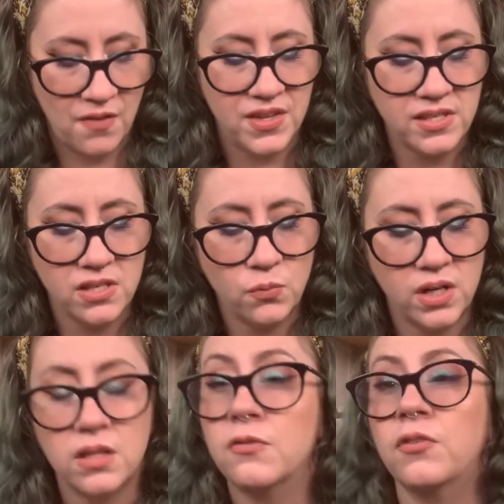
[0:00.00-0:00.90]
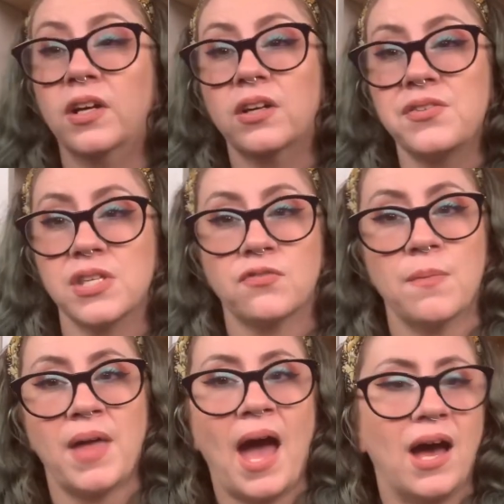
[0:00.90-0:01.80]
This is one of the fragrances
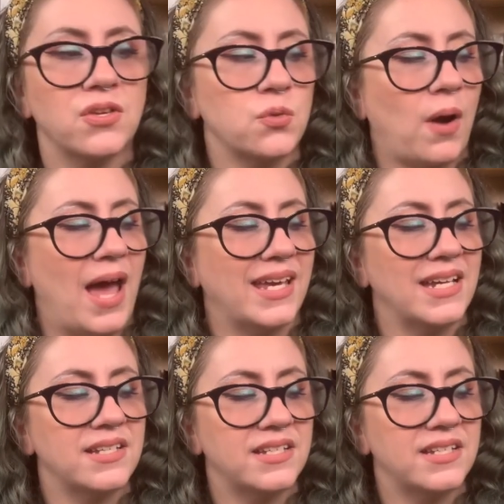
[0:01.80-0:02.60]
from the house where I can